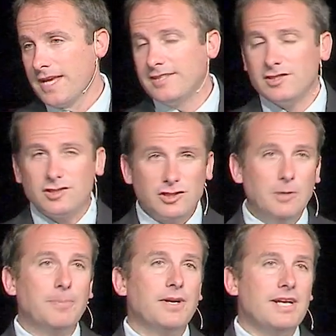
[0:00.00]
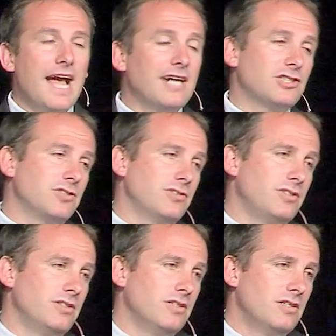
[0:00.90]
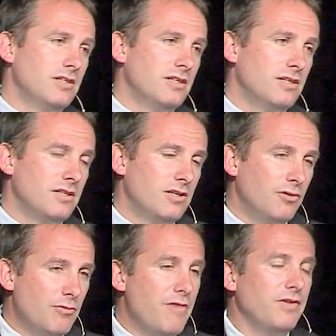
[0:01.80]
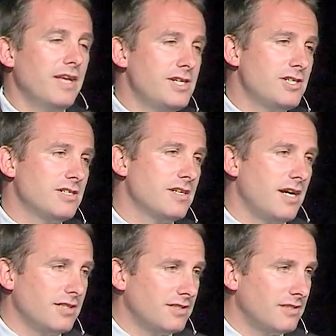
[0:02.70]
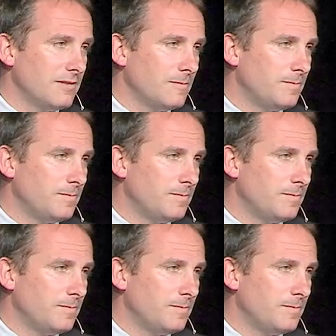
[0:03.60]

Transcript: It's a supernatural revelation to us.